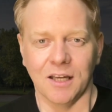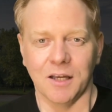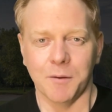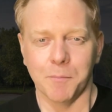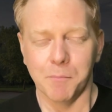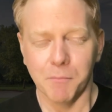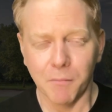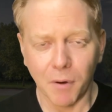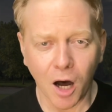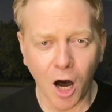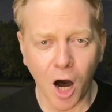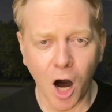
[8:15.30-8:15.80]

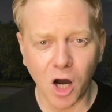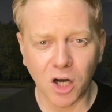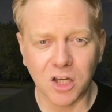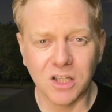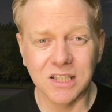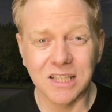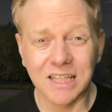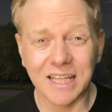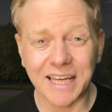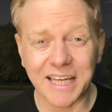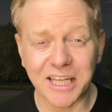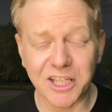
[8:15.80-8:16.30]
Mark
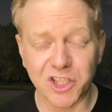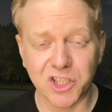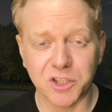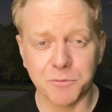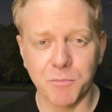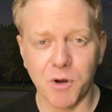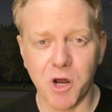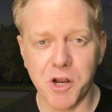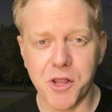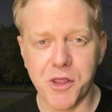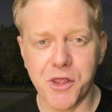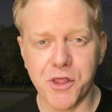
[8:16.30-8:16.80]

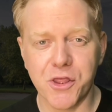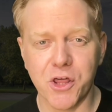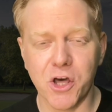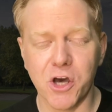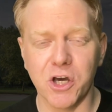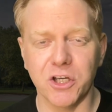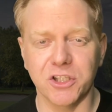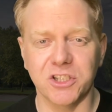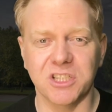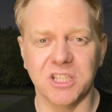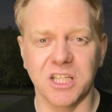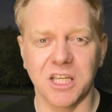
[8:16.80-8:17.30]
Leishman,
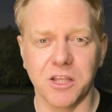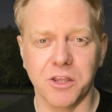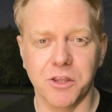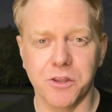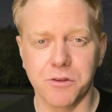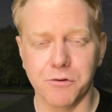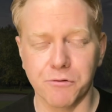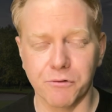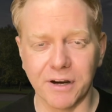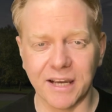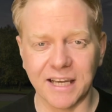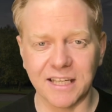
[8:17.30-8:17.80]

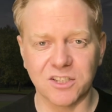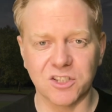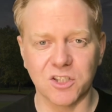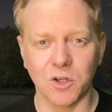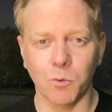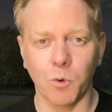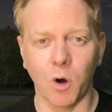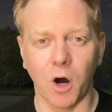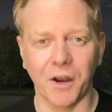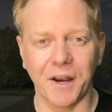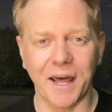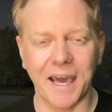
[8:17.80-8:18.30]

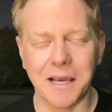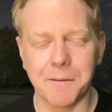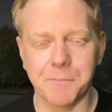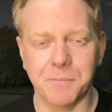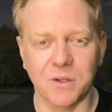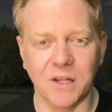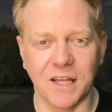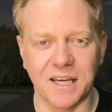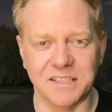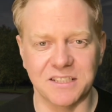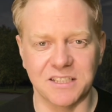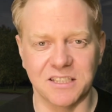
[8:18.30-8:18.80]
33-1, 8
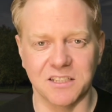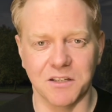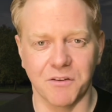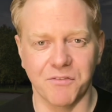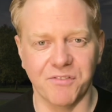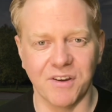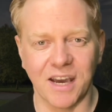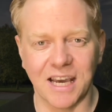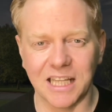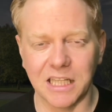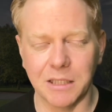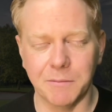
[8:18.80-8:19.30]
places
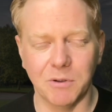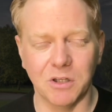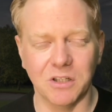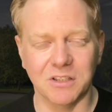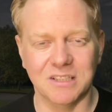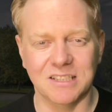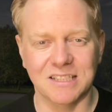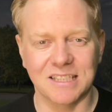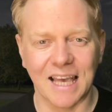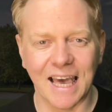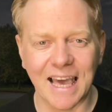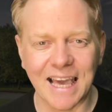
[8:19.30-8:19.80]
available.
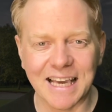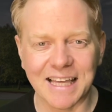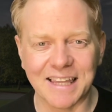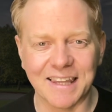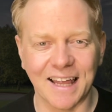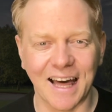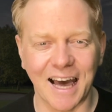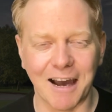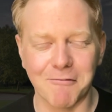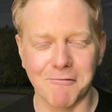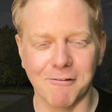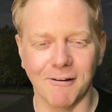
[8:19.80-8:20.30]
Take
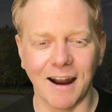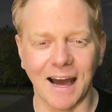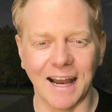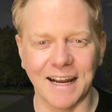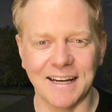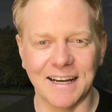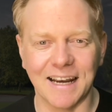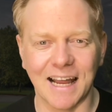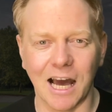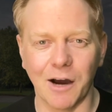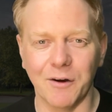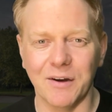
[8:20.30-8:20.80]
that right
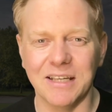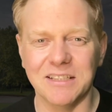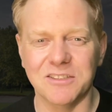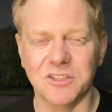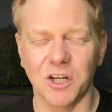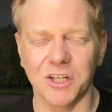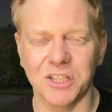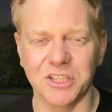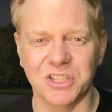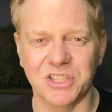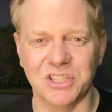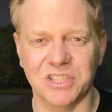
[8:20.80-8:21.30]
now. He's
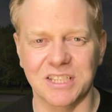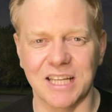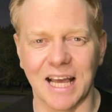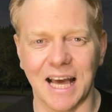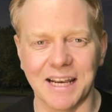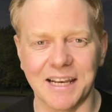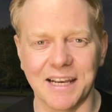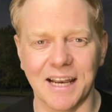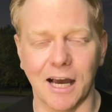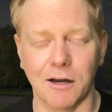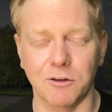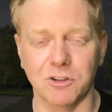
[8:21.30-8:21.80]
got a
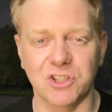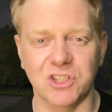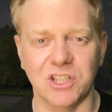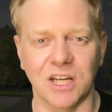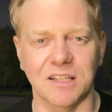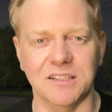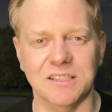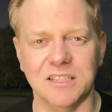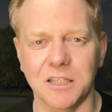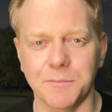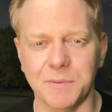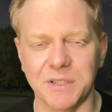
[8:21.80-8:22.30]
standout
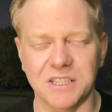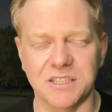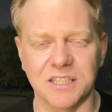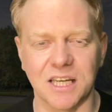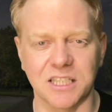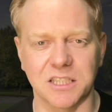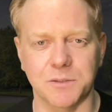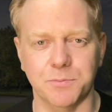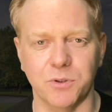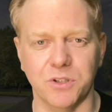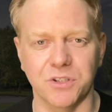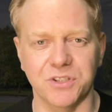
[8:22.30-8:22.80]
chance. He'll be
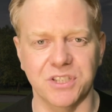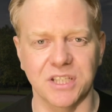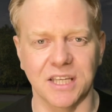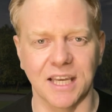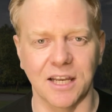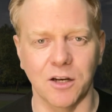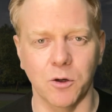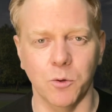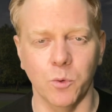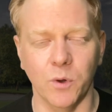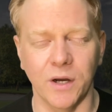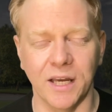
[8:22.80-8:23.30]
desperate to
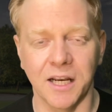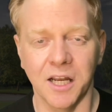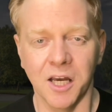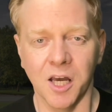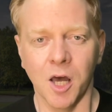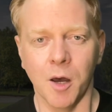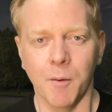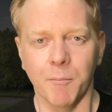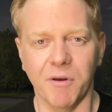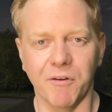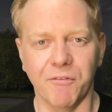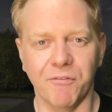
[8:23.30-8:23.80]
get a win
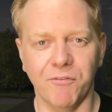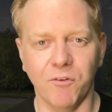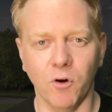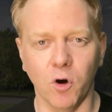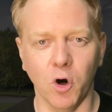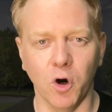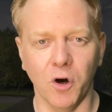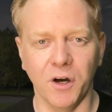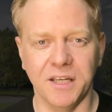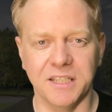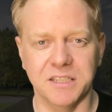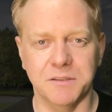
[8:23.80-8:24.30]

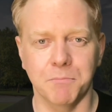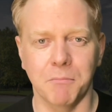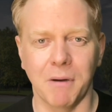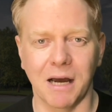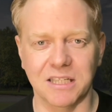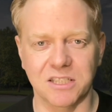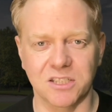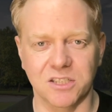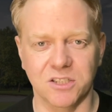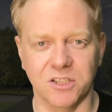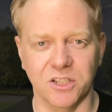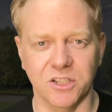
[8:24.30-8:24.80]
before his
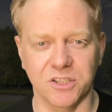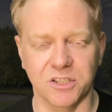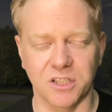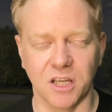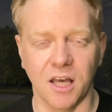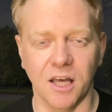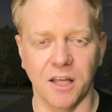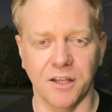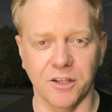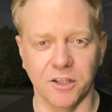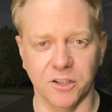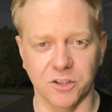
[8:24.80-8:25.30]
Masters
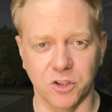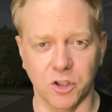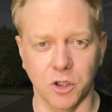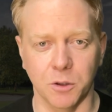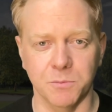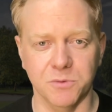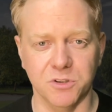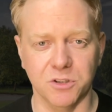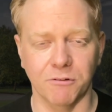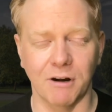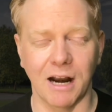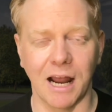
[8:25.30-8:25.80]
that
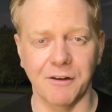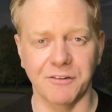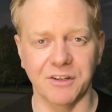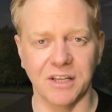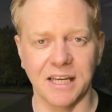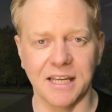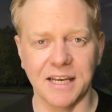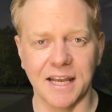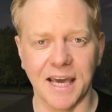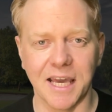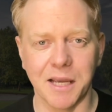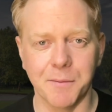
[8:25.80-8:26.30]
comes around
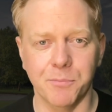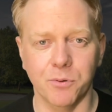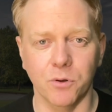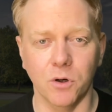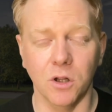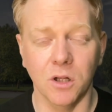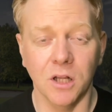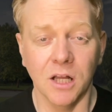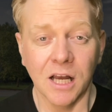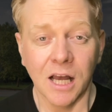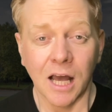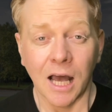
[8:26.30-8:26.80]
in
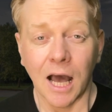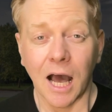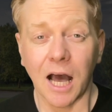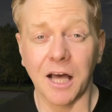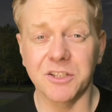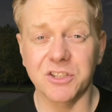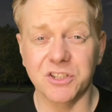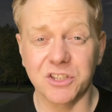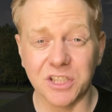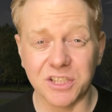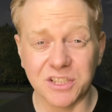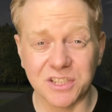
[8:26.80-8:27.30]
April.
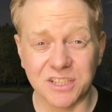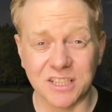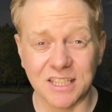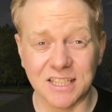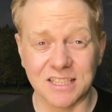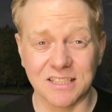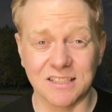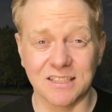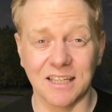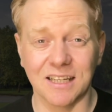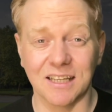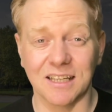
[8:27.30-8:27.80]
And
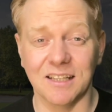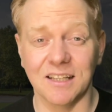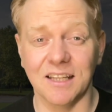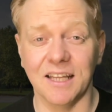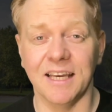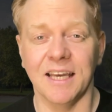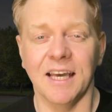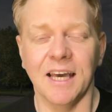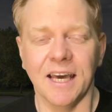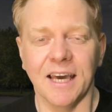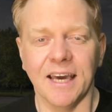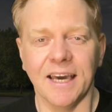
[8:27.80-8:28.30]

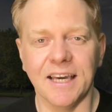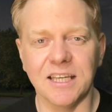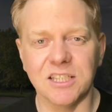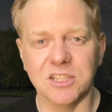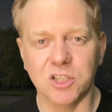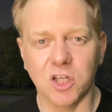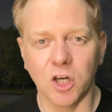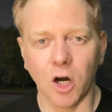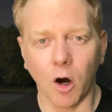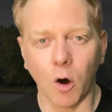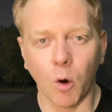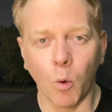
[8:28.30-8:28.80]
statistically, he's
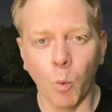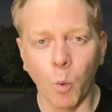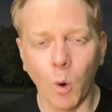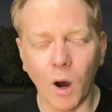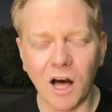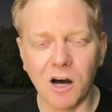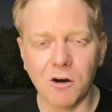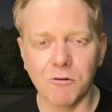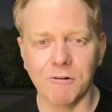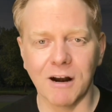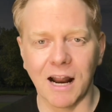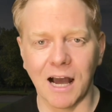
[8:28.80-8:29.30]
got
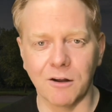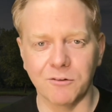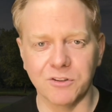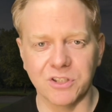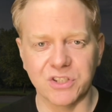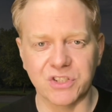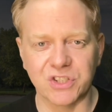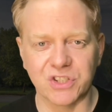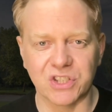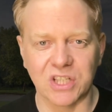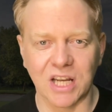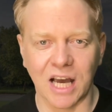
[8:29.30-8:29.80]

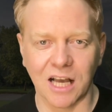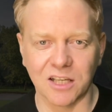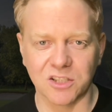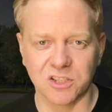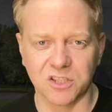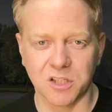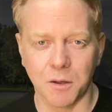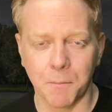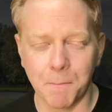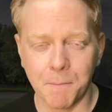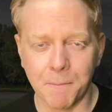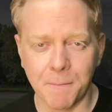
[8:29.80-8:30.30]
well-rounded stats
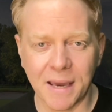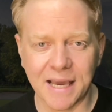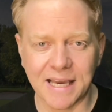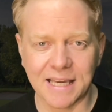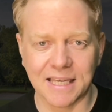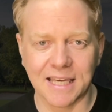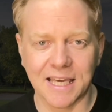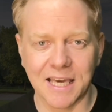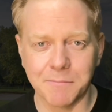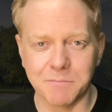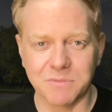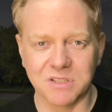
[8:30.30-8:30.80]
to
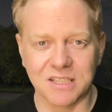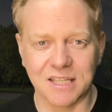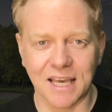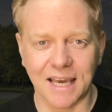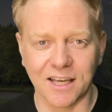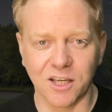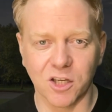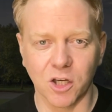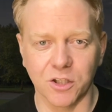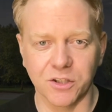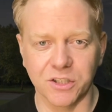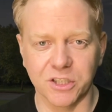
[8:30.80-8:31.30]
make him
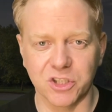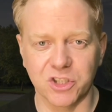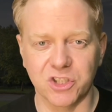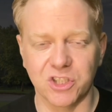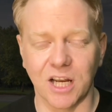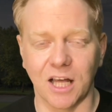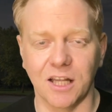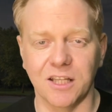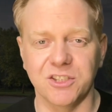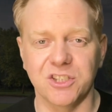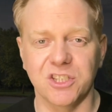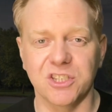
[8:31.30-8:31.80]
take on this
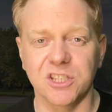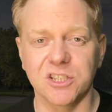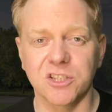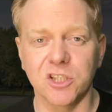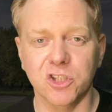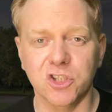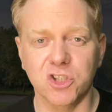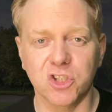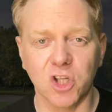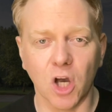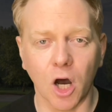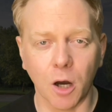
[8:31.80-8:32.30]
challenge. He's in the
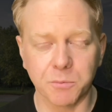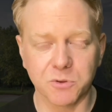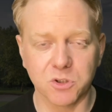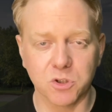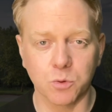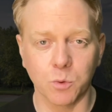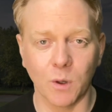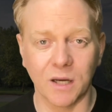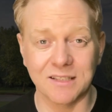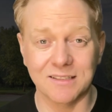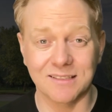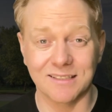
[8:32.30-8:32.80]
top
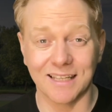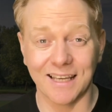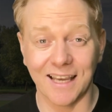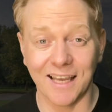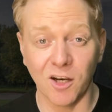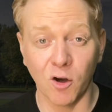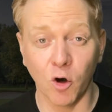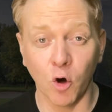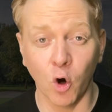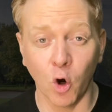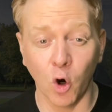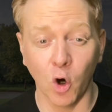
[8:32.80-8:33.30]
20
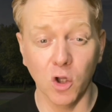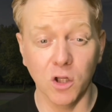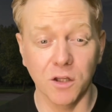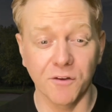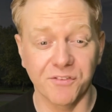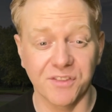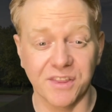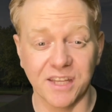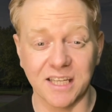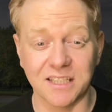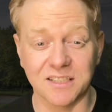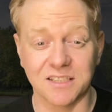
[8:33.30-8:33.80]
in all
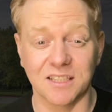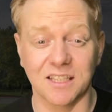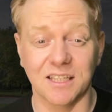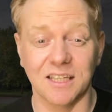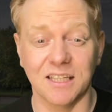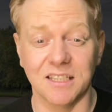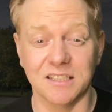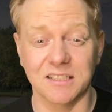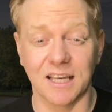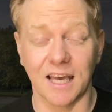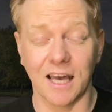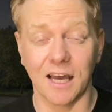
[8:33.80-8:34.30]
of these
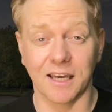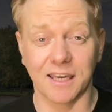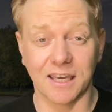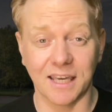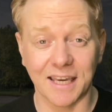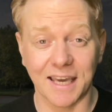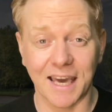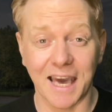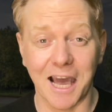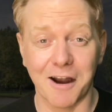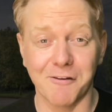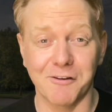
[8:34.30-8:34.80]
key
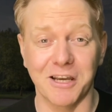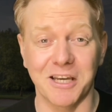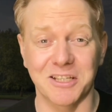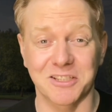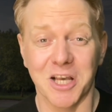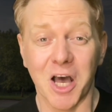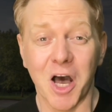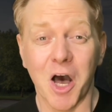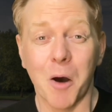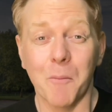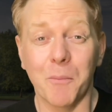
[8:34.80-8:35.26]
areas.